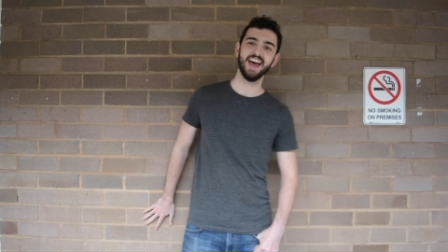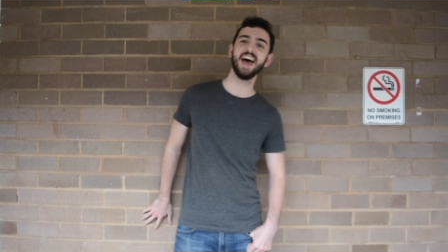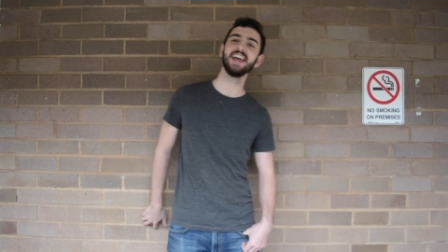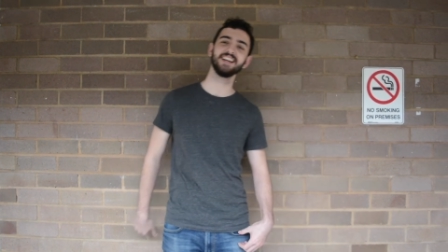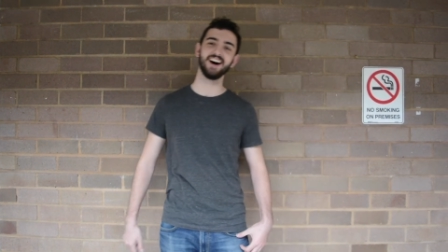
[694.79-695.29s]

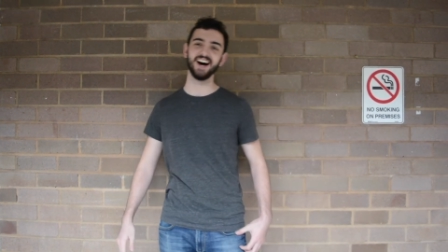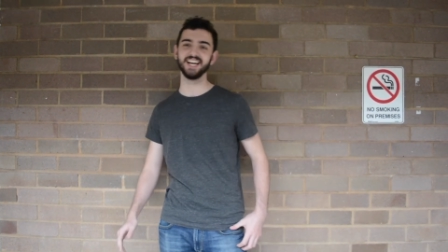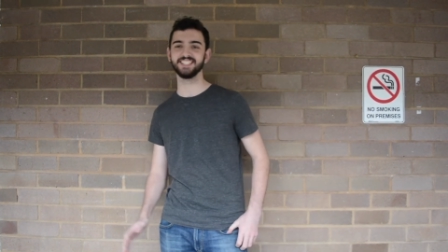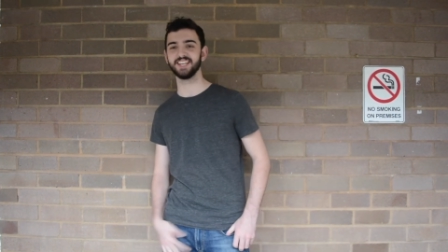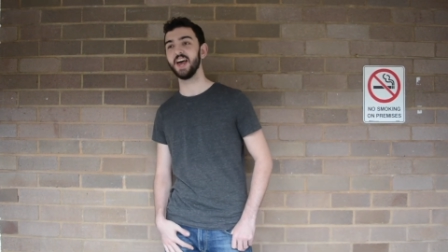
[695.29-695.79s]
Hey
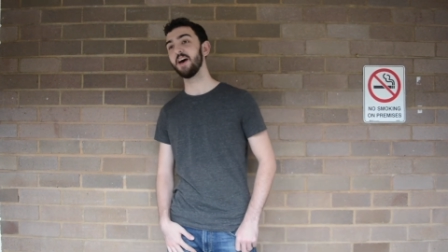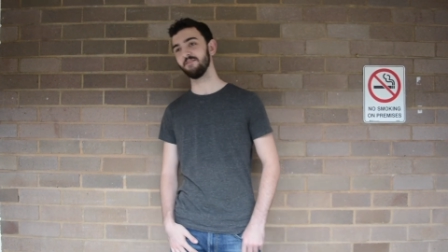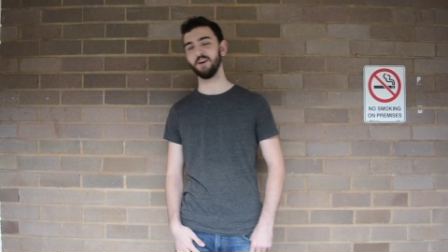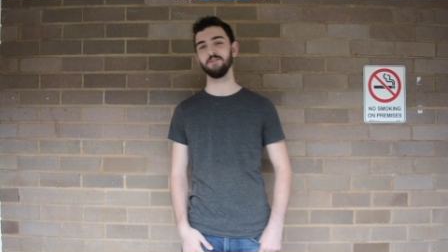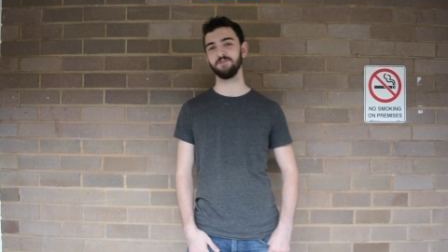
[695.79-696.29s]
guys,
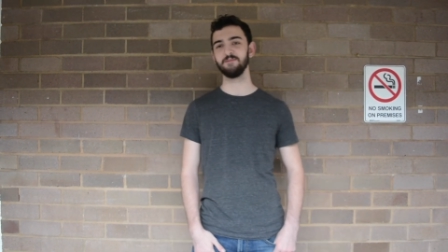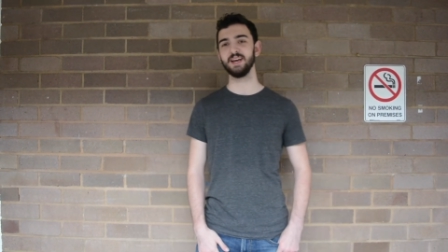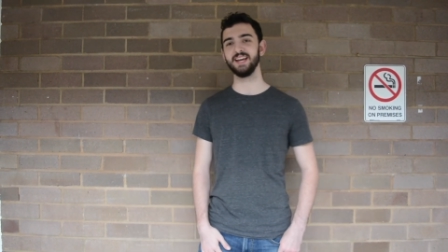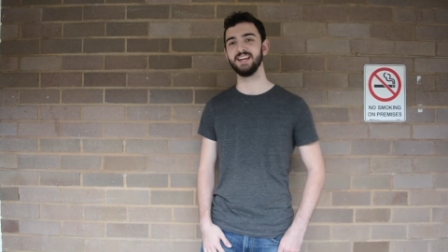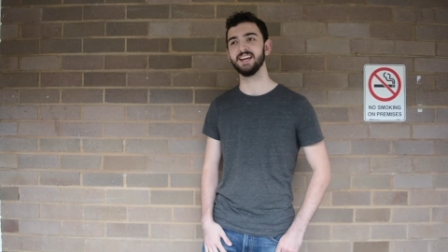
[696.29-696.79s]
vote for
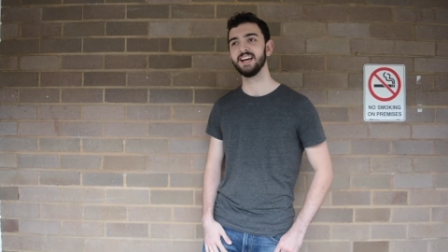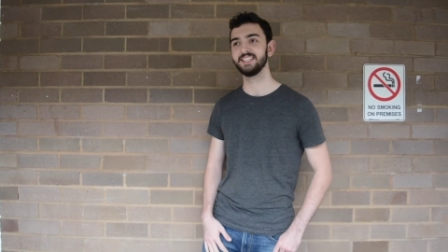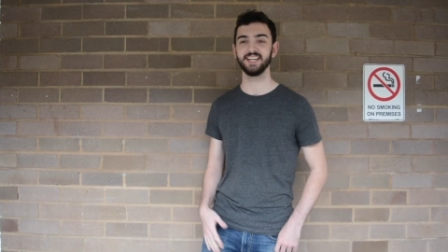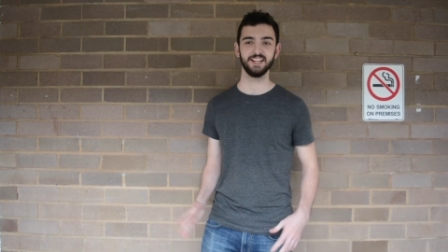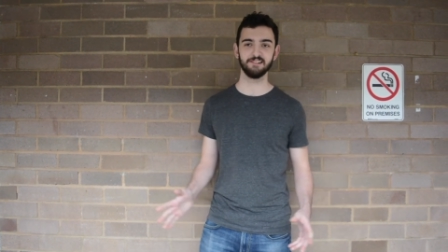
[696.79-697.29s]
me.
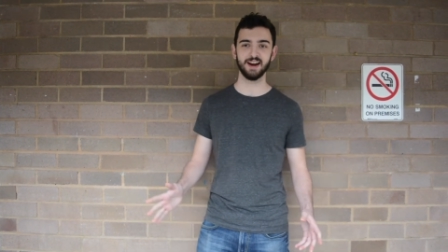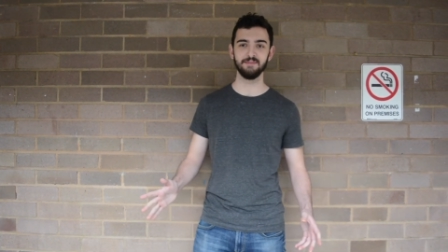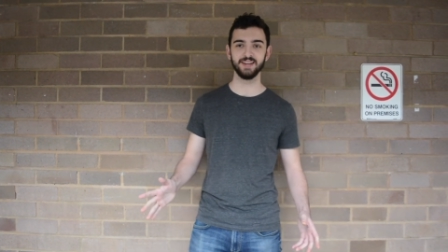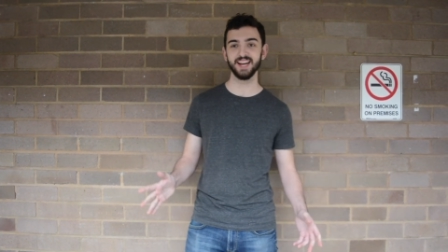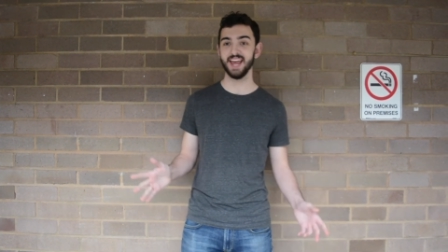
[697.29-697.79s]

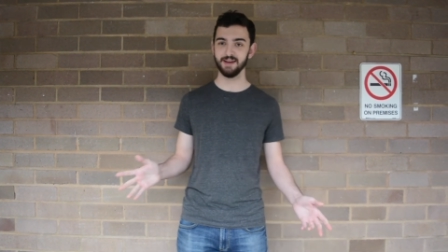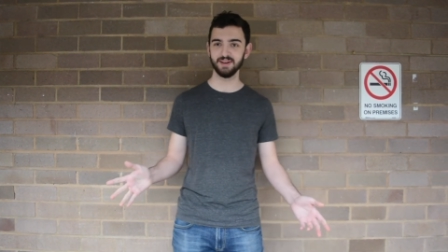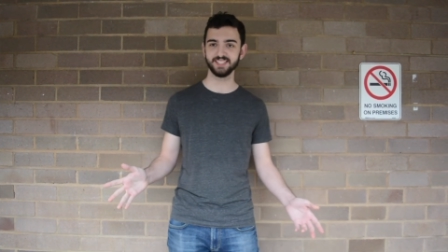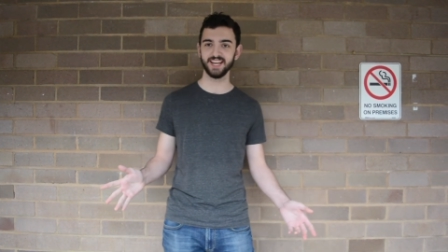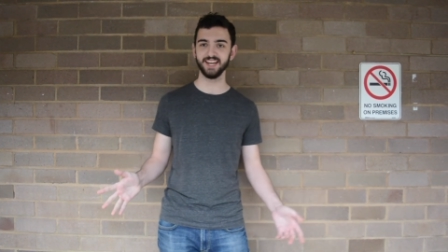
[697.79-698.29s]
Telegram it,
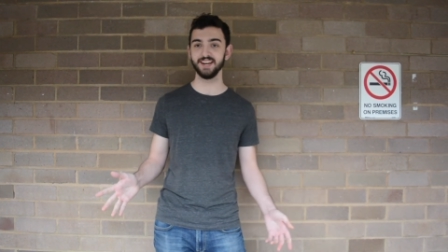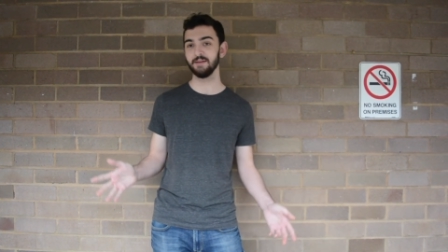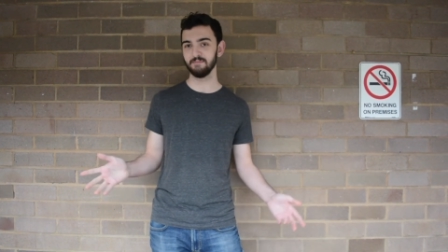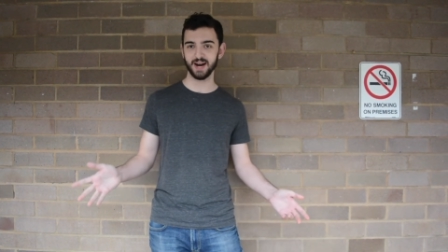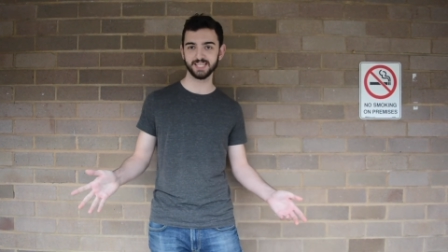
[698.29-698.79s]
MSN it,
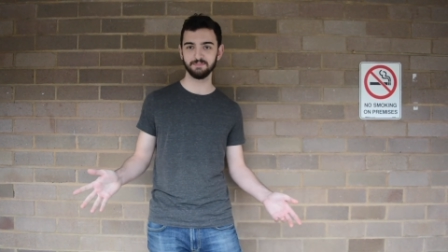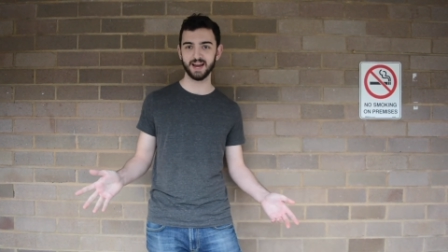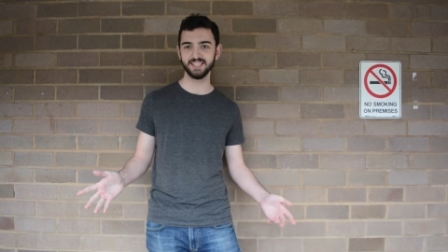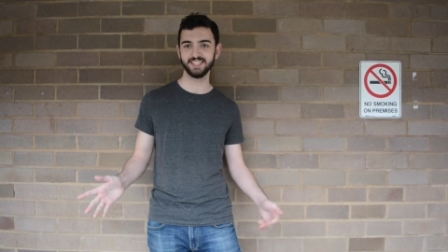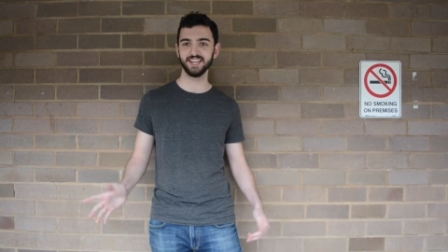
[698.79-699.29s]

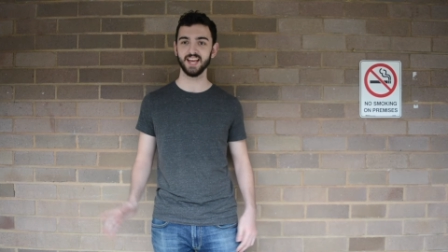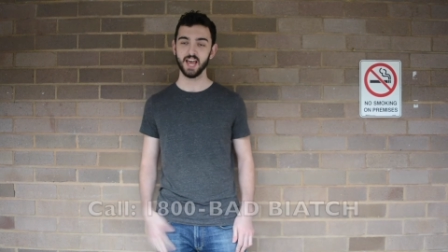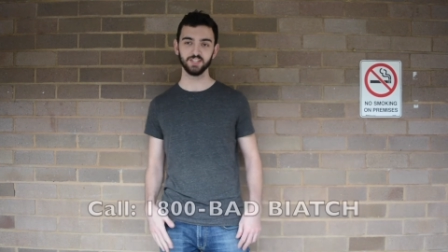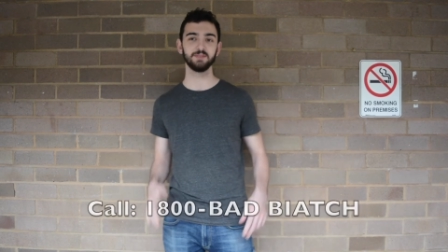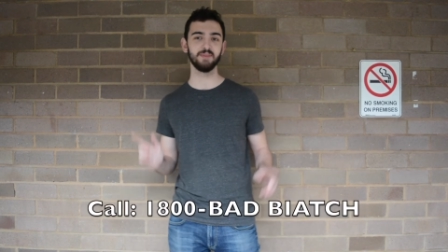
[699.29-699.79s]
MySpace it.
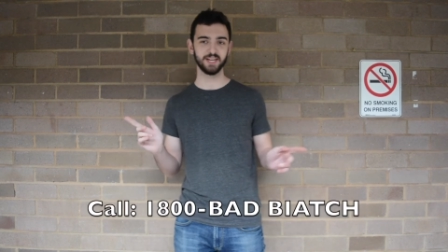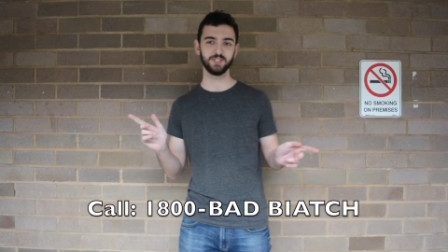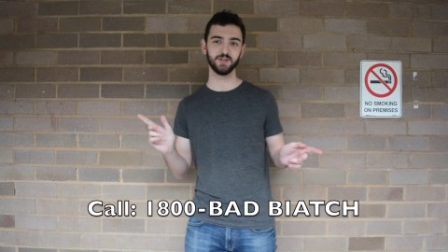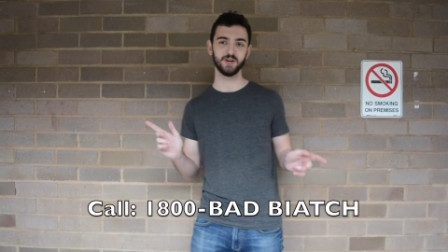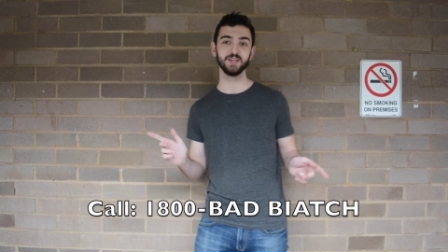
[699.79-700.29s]
Just make
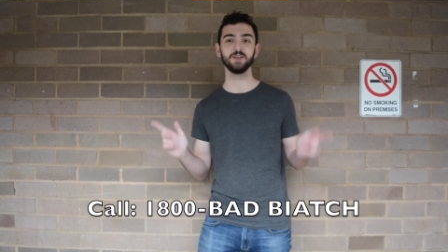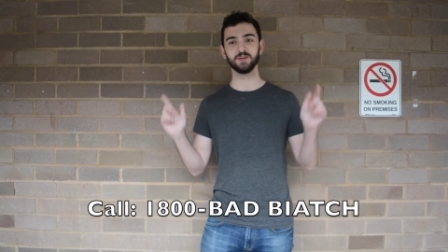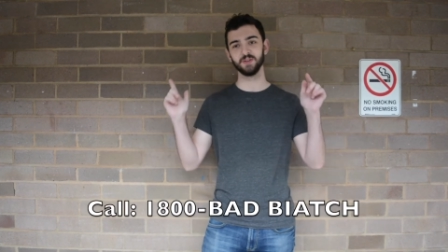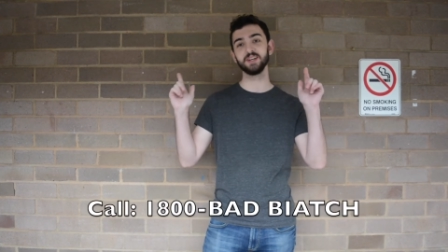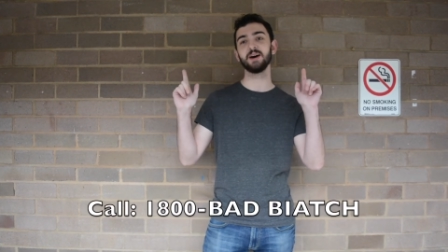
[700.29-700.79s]
sure you
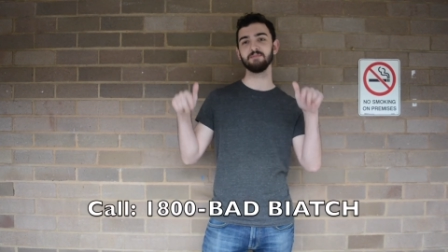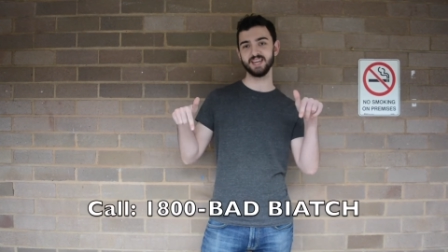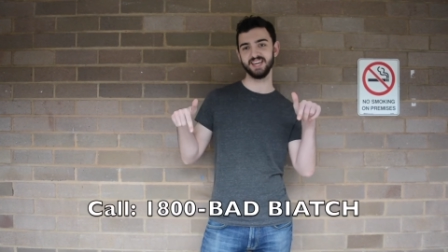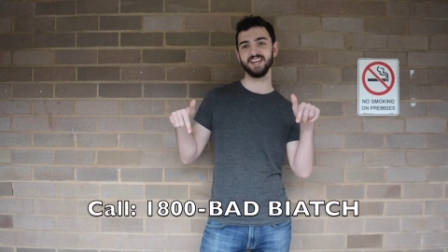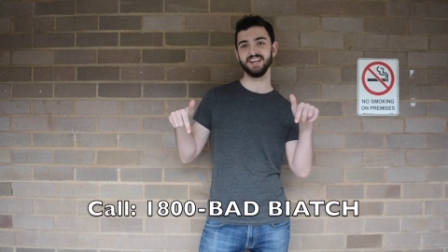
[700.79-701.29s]
call the
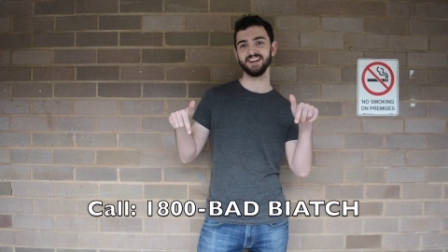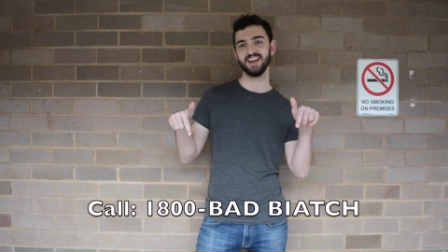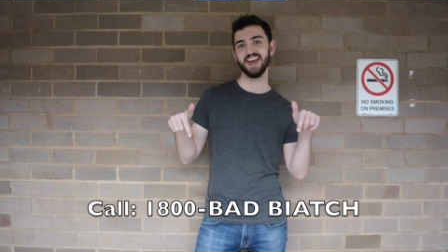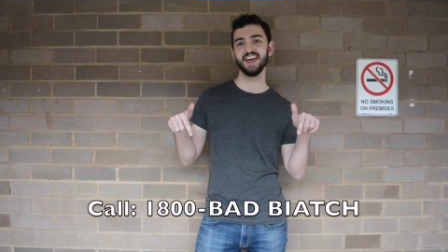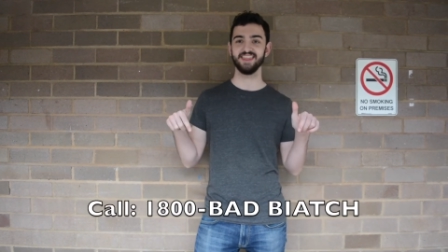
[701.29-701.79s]
number here.
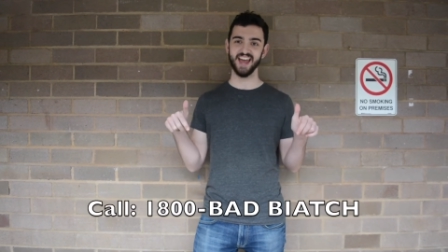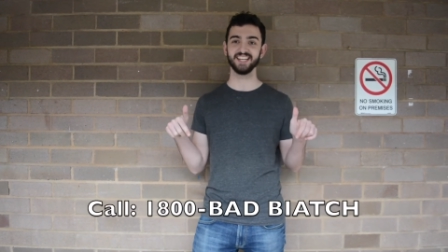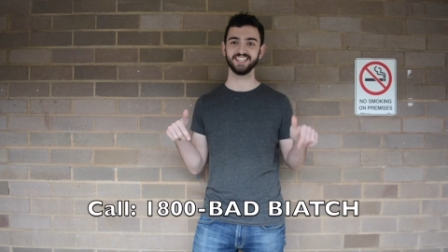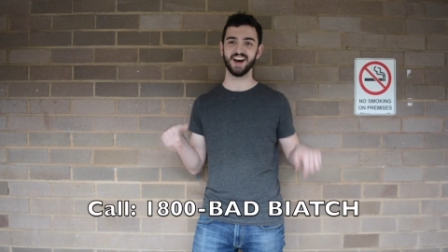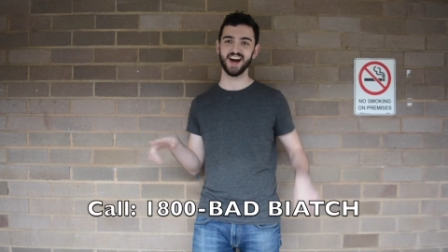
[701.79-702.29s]

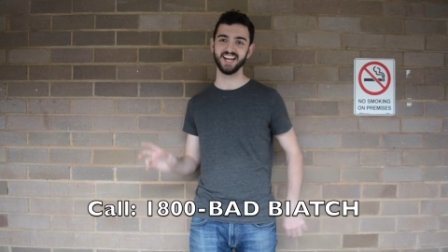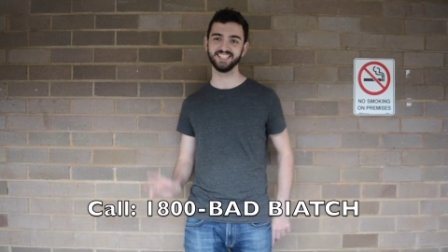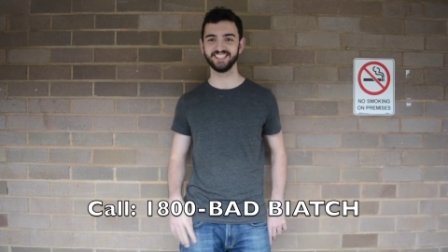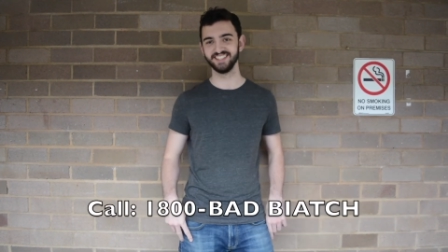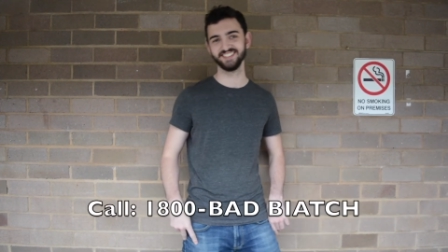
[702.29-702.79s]
Thanks, guys.